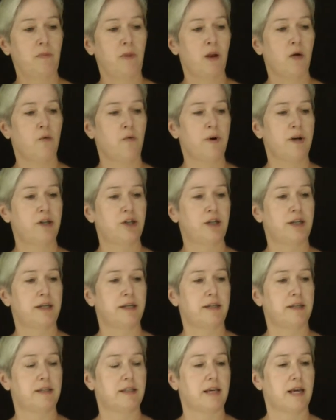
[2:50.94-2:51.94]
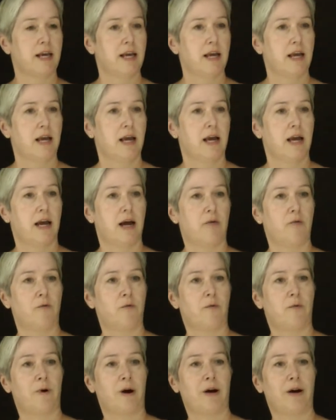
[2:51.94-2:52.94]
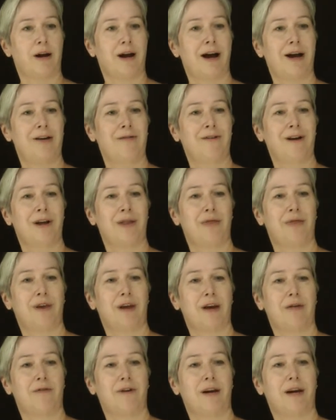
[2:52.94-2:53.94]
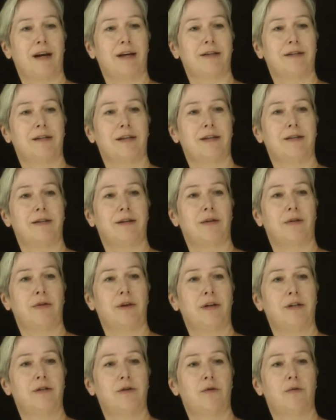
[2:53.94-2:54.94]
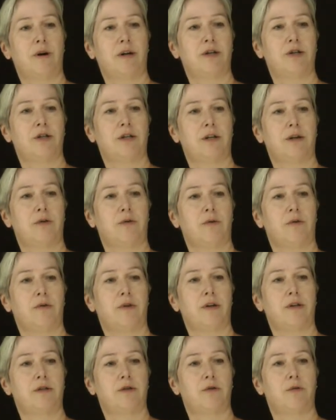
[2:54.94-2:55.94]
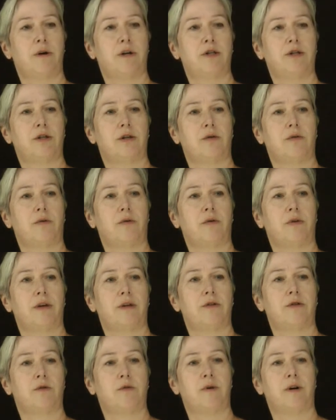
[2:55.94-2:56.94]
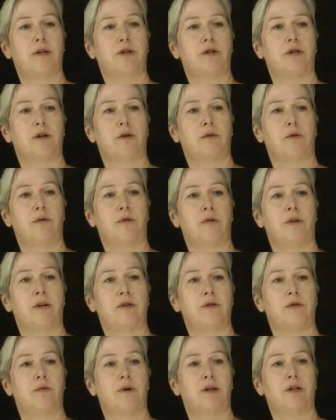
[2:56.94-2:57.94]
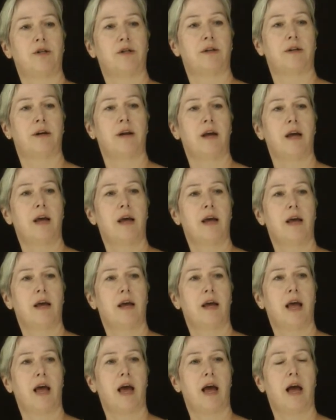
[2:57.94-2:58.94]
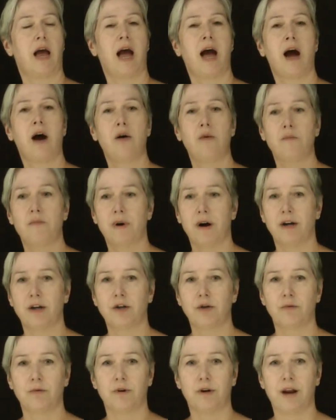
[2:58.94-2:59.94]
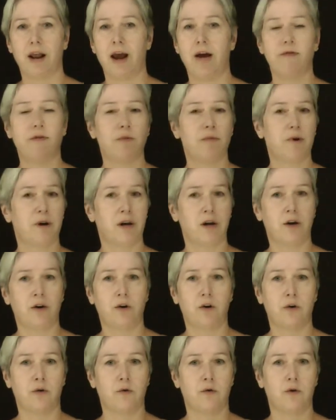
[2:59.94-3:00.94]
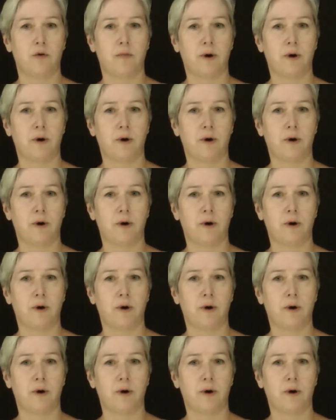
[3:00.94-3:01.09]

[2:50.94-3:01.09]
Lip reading: which is kind of can think of it as, is it this question or this question or this question or this question? How much would everybody in your group